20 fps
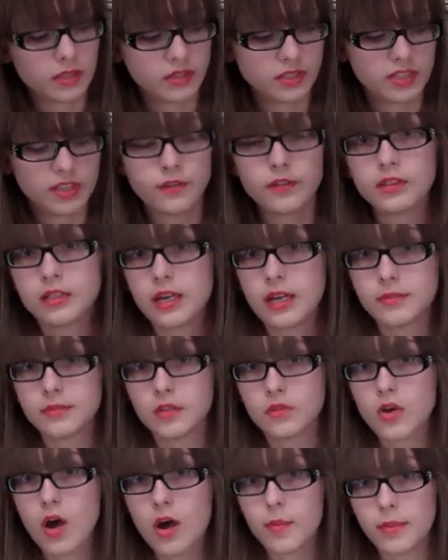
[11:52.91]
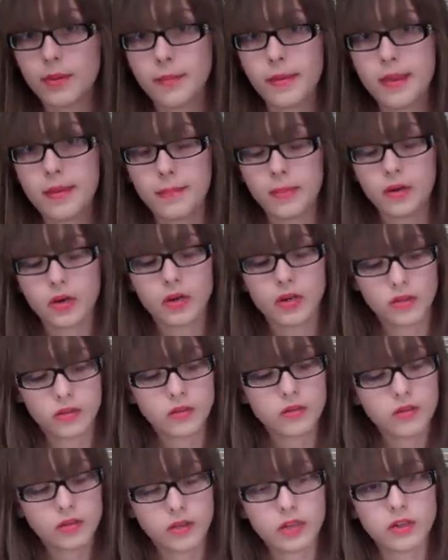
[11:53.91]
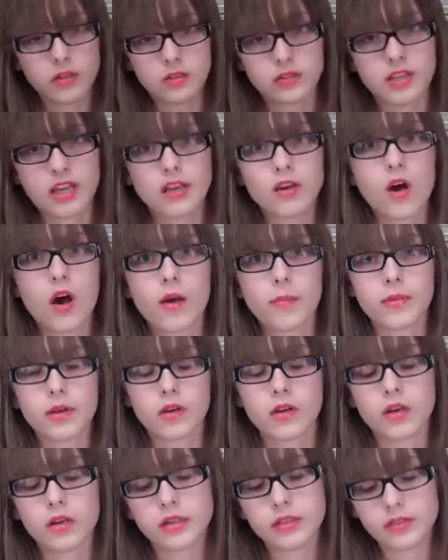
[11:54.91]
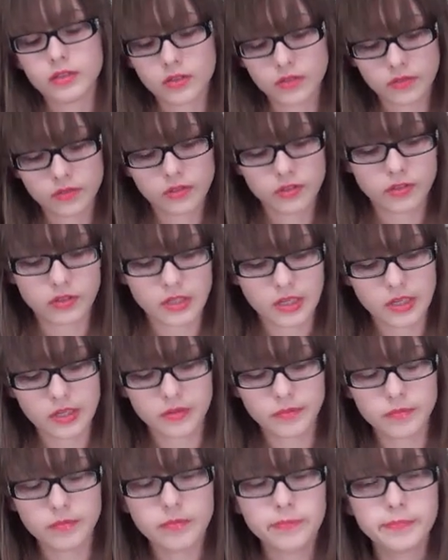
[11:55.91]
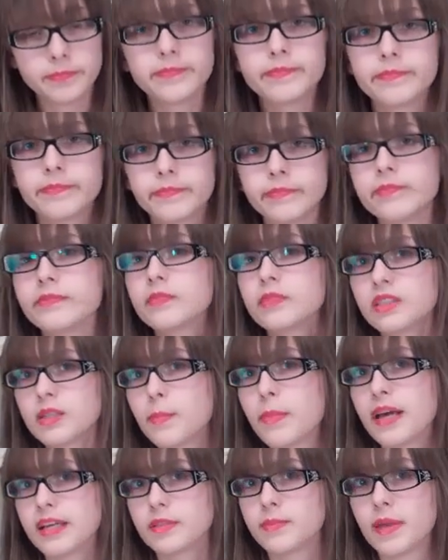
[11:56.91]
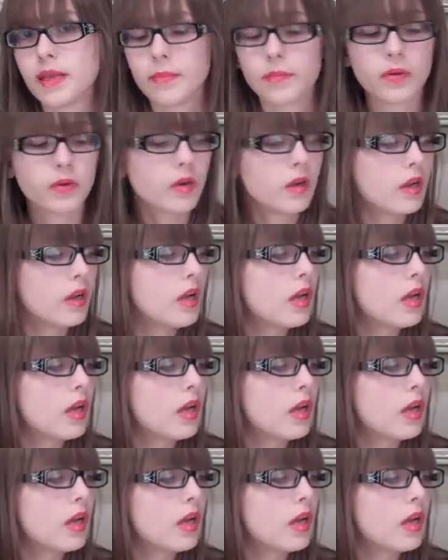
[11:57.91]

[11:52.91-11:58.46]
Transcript: there's different types of Copic paper, and it'll say Copic on it, so if you see it, it's the best paper.